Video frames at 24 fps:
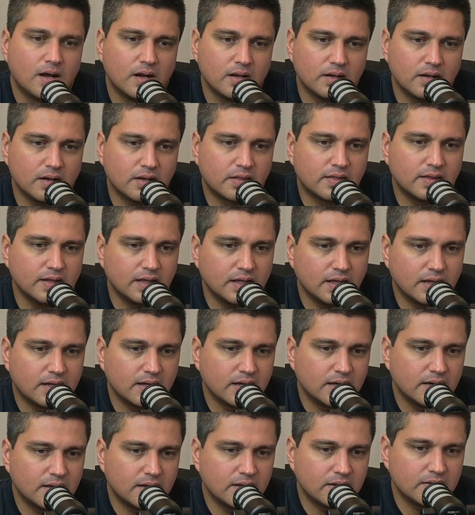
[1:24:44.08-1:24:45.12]
I think
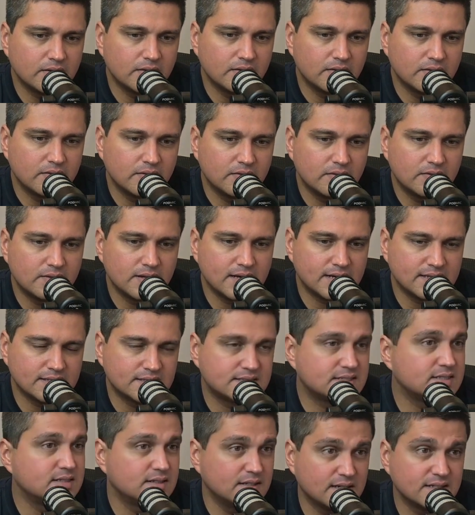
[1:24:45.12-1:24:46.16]

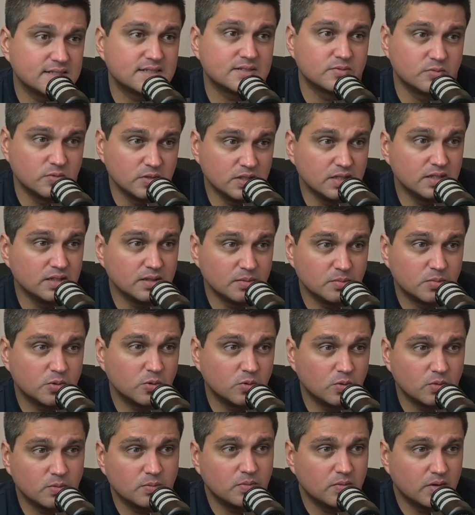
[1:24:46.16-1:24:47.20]
that's a really
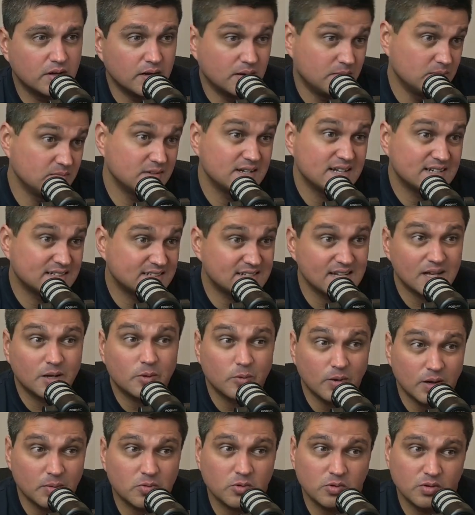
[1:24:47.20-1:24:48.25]
important
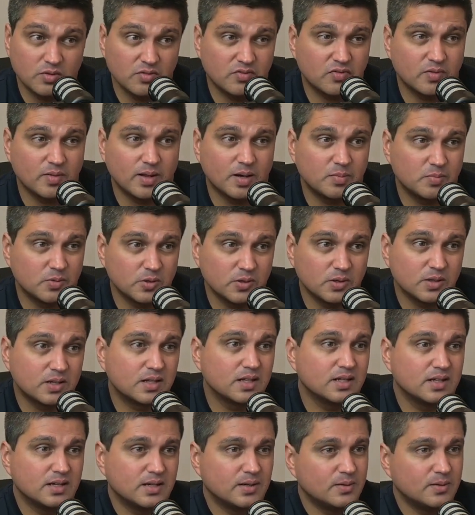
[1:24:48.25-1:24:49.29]
takeaway point from that book.